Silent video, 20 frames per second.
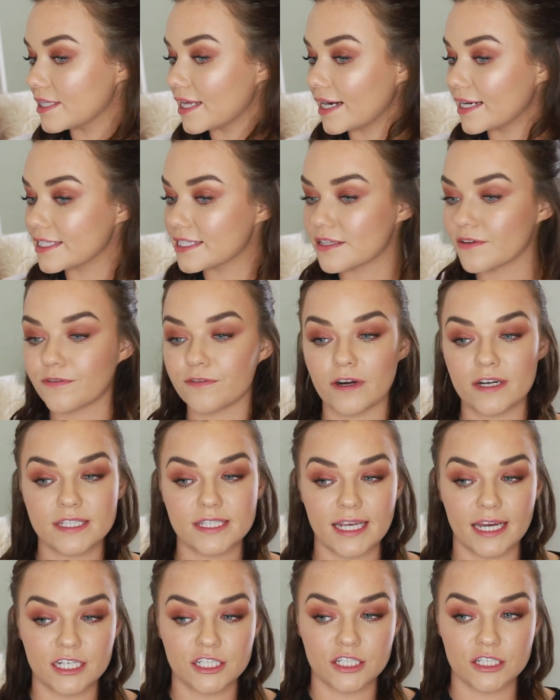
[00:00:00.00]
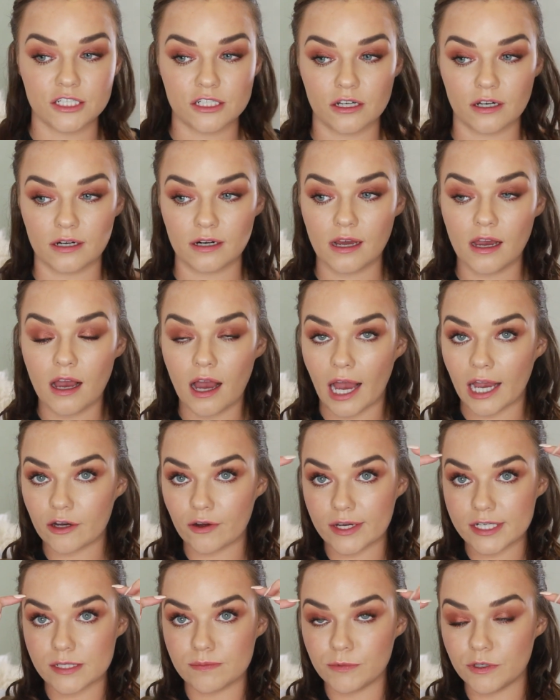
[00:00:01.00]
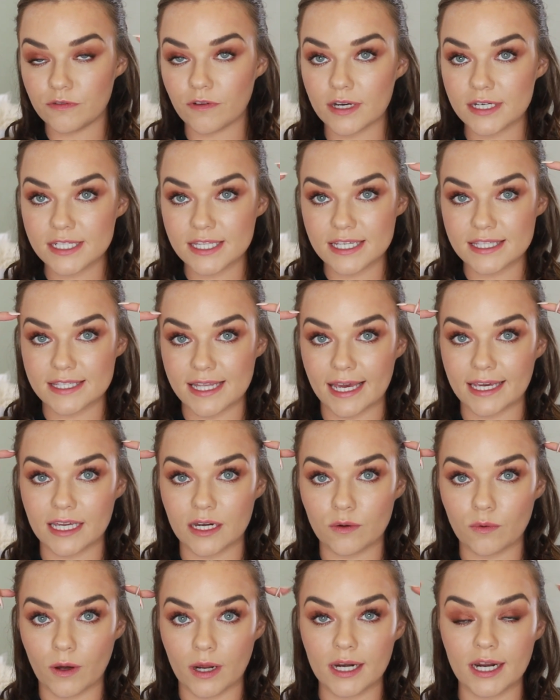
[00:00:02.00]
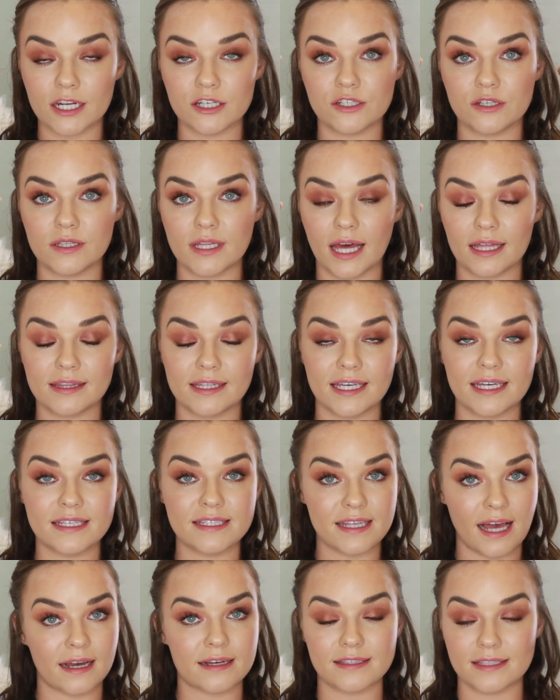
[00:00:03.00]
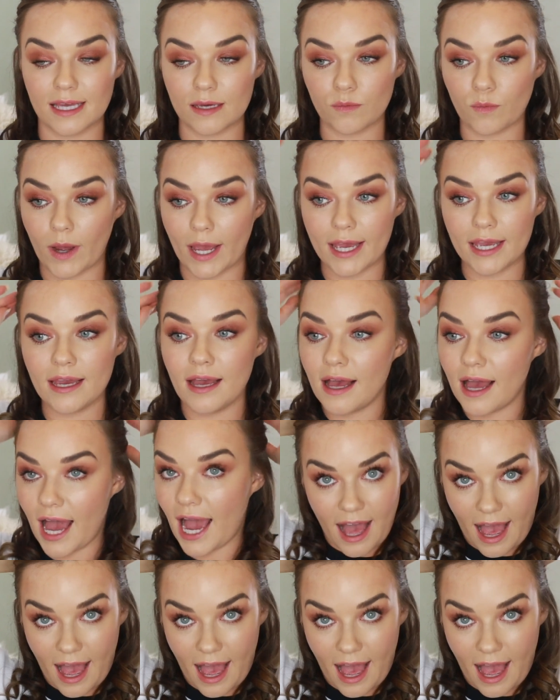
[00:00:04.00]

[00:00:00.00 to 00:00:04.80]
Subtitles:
So that is the first section done. I'm going to move on to the second one and do that the exact same way.